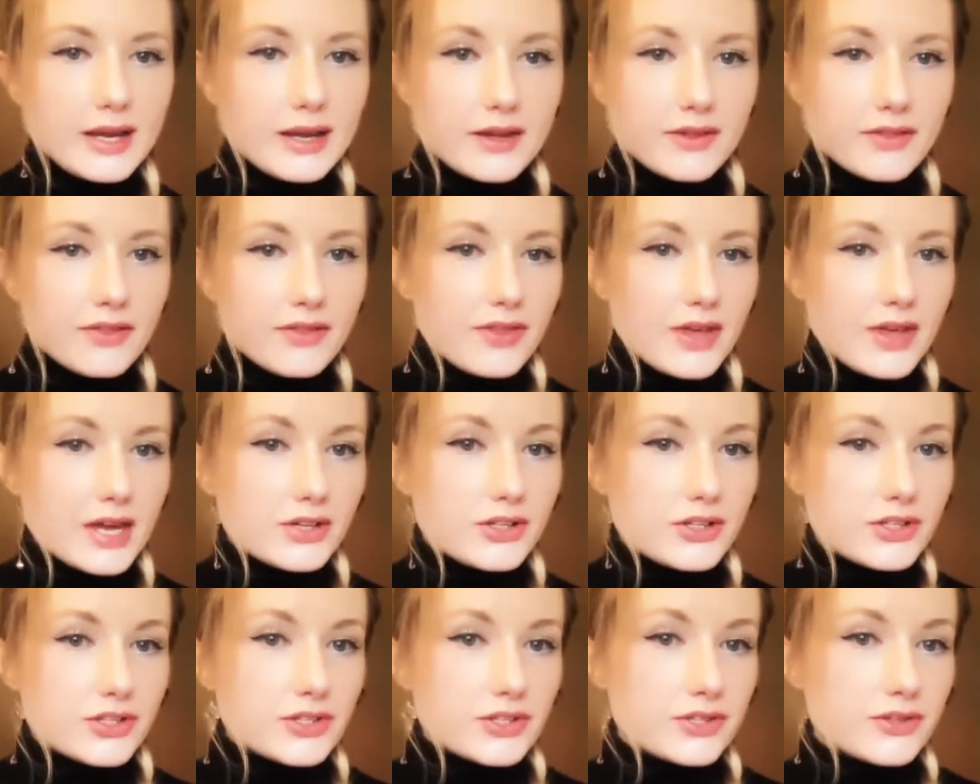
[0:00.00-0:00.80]
they're
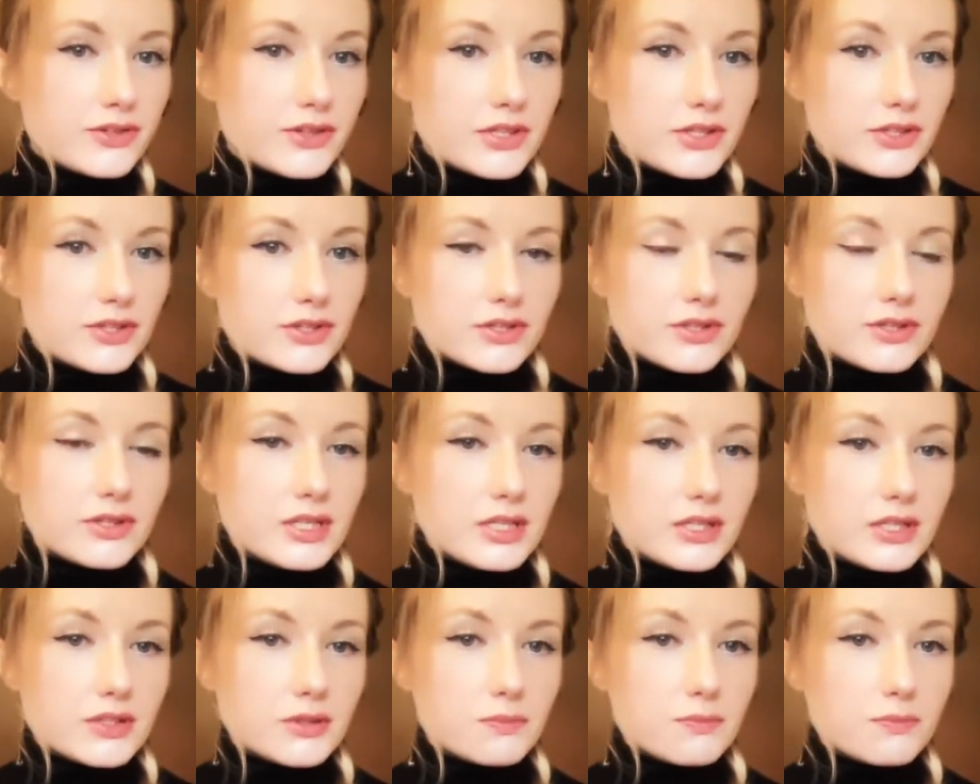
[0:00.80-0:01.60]
just
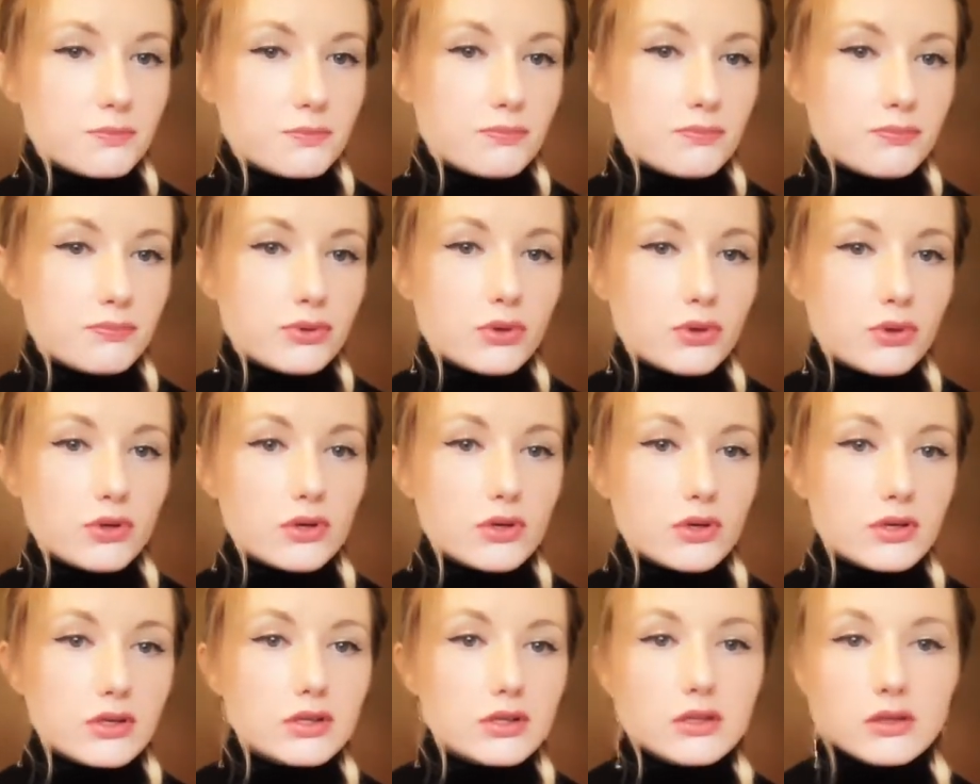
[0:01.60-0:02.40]
these
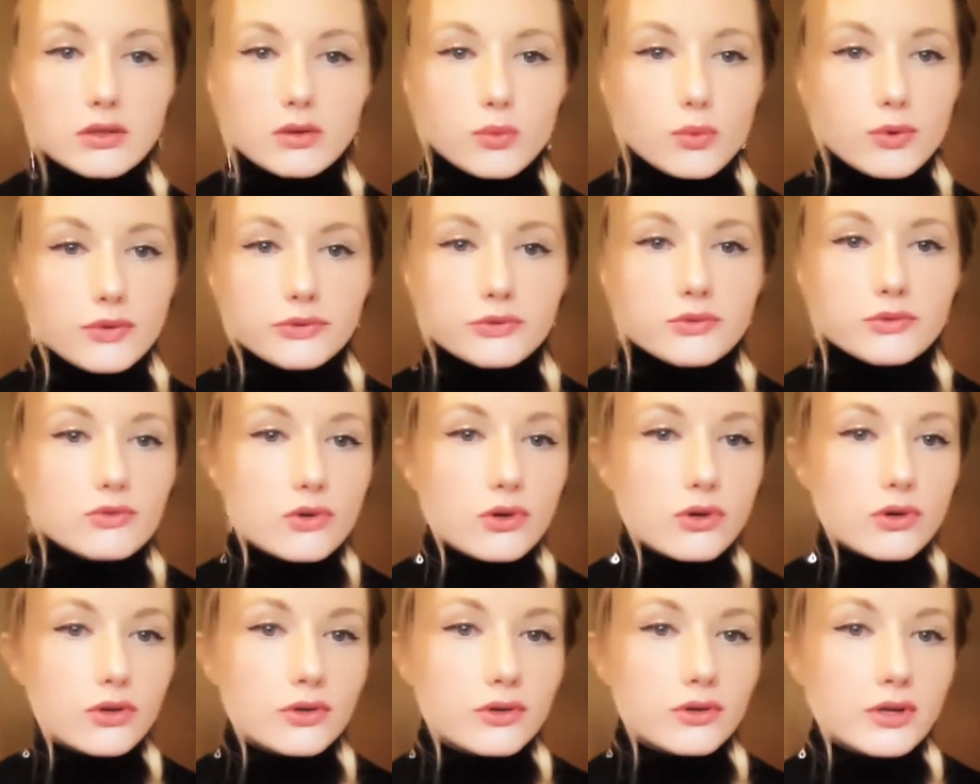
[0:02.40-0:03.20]
poor
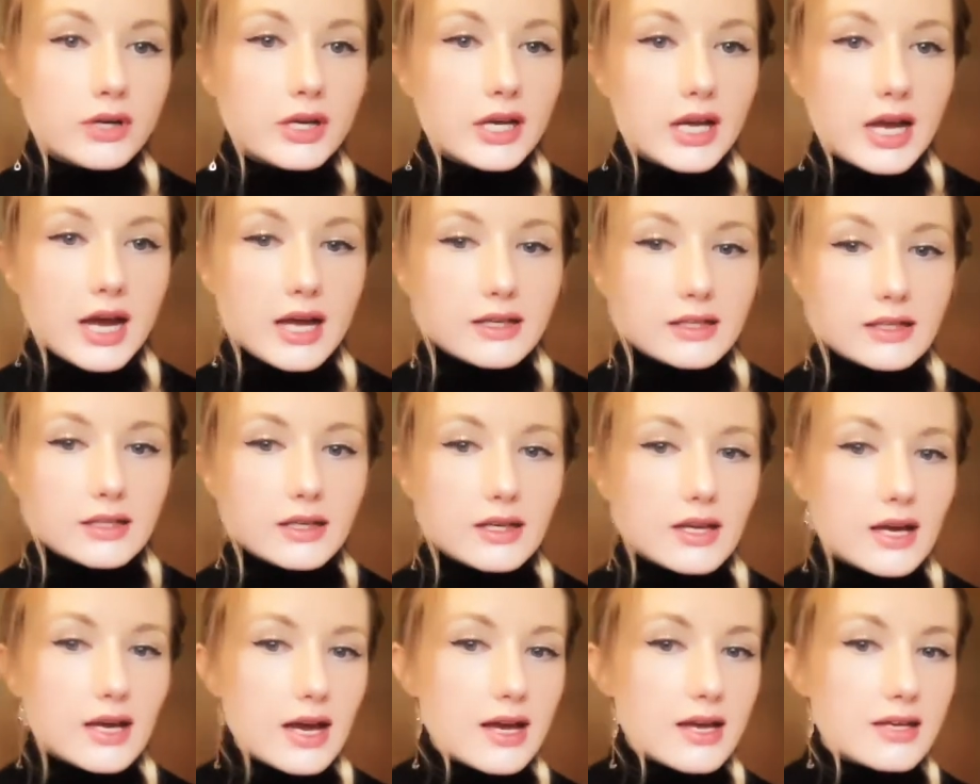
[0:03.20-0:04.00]
withdrawn gut
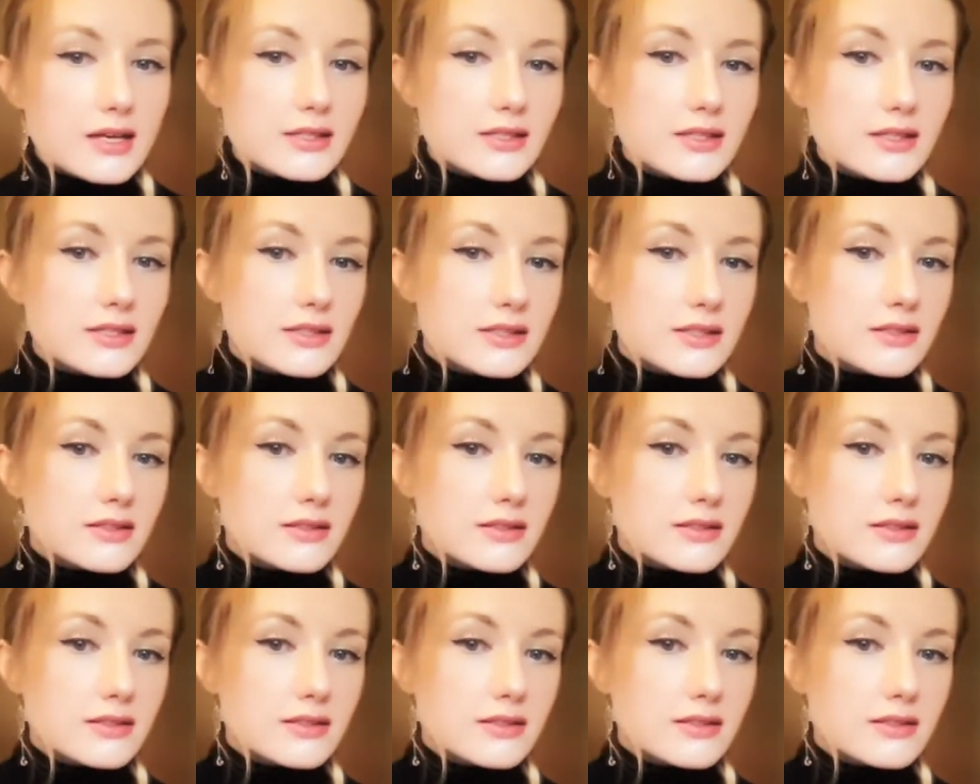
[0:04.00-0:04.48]
blasts